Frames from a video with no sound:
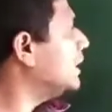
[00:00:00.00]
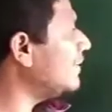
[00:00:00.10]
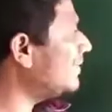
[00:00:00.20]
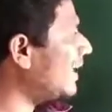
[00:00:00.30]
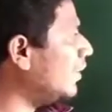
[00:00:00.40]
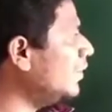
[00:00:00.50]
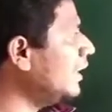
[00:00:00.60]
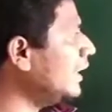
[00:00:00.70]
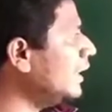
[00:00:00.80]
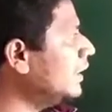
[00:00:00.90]

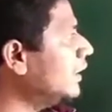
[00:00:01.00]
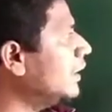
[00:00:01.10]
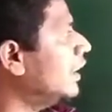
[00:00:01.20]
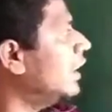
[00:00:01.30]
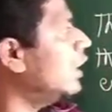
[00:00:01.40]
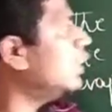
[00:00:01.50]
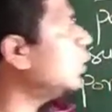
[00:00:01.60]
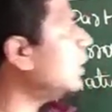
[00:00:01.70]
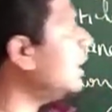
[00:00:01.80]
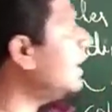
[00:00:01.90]
surrounding
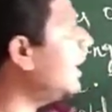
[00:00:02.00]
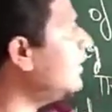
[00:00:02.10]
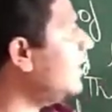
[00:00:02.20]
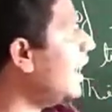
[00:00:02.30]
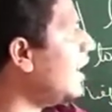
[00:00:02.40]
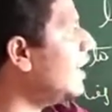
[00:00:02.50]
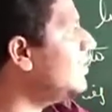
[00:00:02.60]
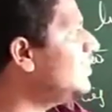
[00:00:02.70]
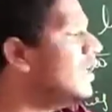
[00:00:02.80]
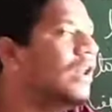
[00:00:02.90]
to regain the
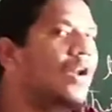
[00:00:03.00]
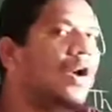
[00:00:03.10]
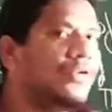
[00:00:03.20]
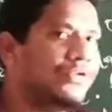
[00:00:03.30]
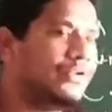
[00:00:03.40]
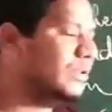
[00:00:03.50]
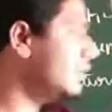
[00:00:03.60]
energy lost